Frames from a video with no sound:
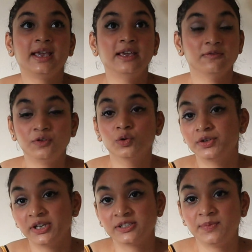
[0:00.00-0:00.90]
if you're
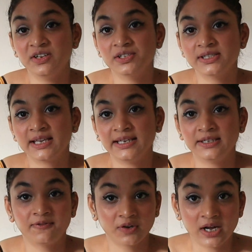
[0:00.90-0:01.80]
experiencing
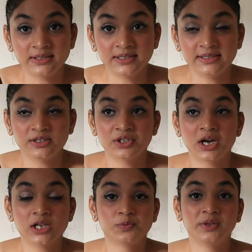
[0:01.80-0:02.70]
any difficulties in
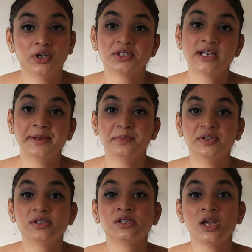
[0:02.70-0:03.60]
regards with your
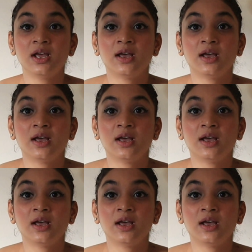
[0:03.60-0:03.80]
assignments,